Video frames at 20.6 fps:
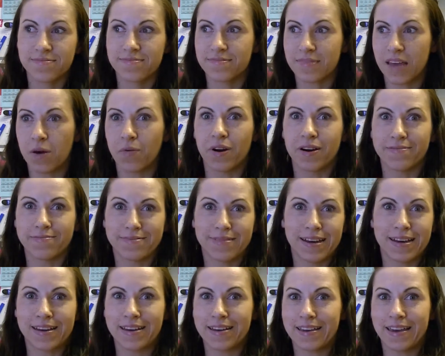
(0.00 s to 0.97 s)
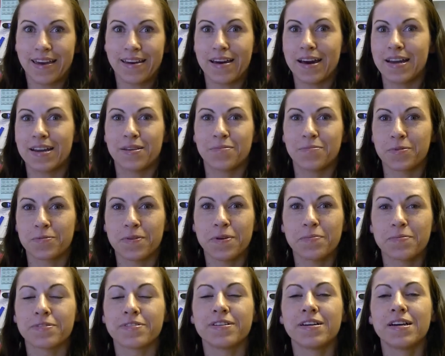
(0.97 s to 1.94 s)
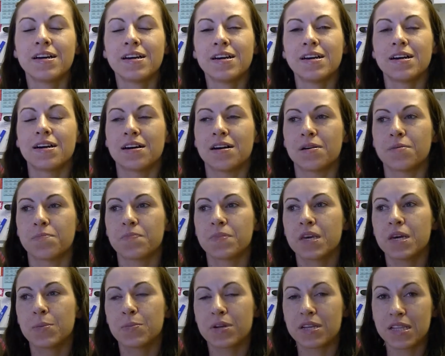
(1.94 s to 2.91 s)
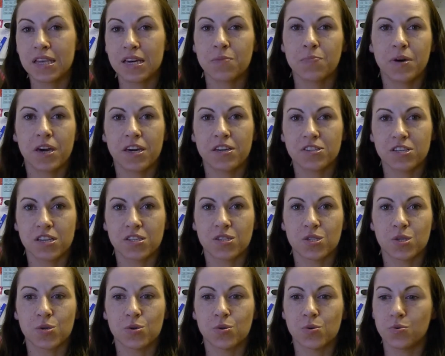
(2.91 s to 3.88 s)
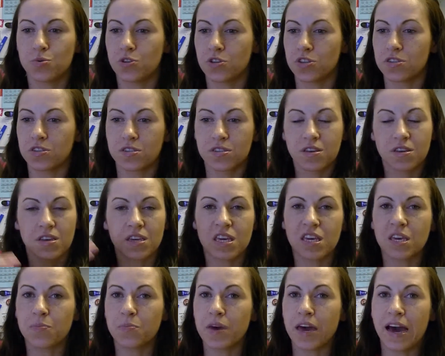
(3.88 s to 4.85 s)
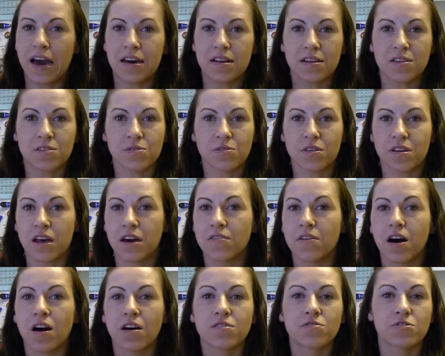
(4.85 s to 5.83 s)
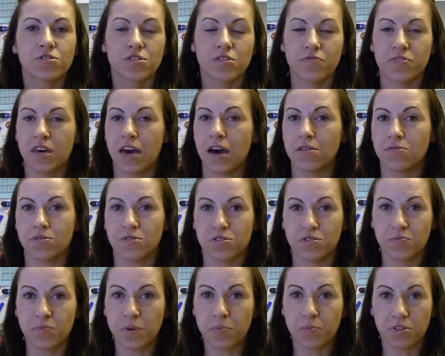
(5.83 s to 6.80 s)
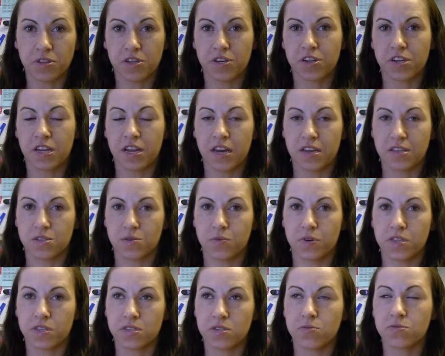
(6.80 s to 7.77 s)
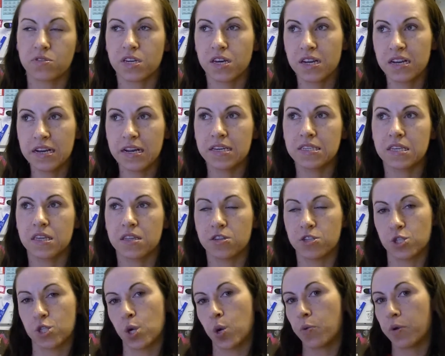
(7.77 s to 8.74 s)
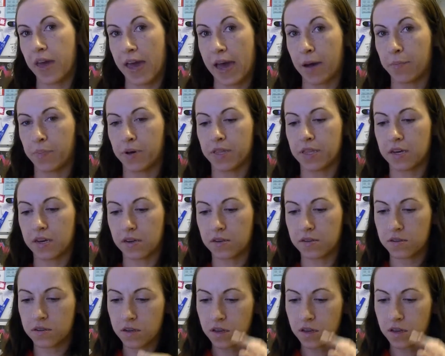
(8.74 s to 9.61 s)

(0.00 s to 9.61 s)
now what? I can't add any more people. But a like page lets you just keep adding. You can have hundreds of thousands of people that you're connected with. So it's kind of nice that there's no cap on that.